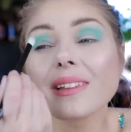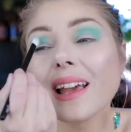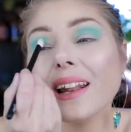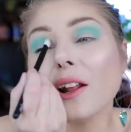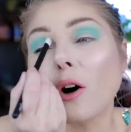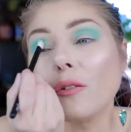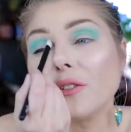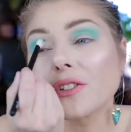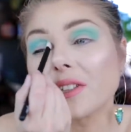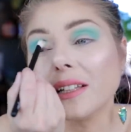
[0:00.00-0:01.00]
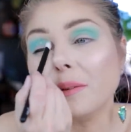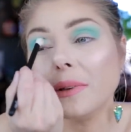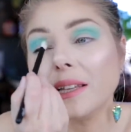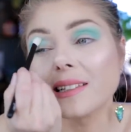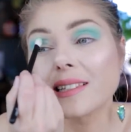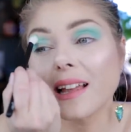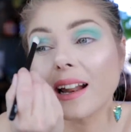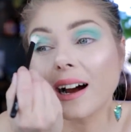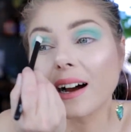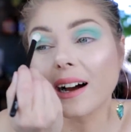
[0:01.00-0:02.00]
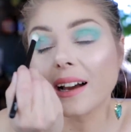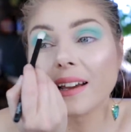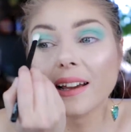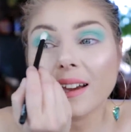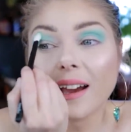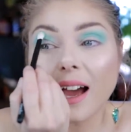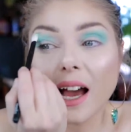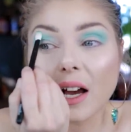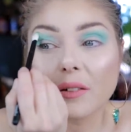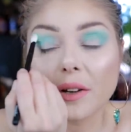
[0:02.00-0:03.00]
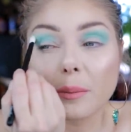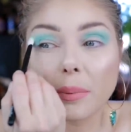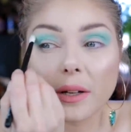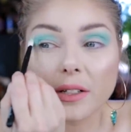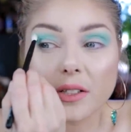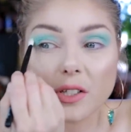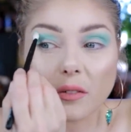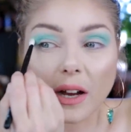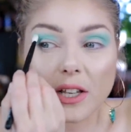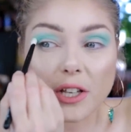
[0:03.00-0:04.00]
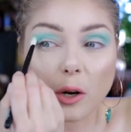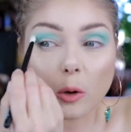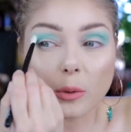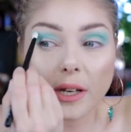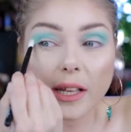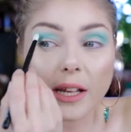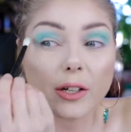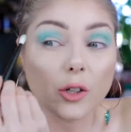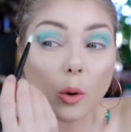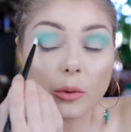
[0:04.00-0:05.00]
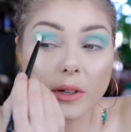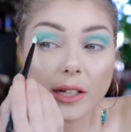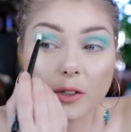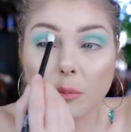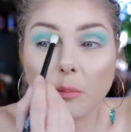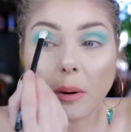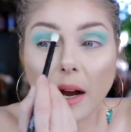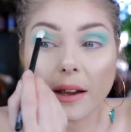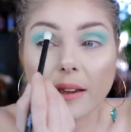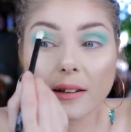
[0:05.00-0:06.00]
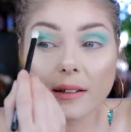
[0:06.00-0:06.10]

and that obviously means that I have an abundance of eyeshadow already and don't need to buy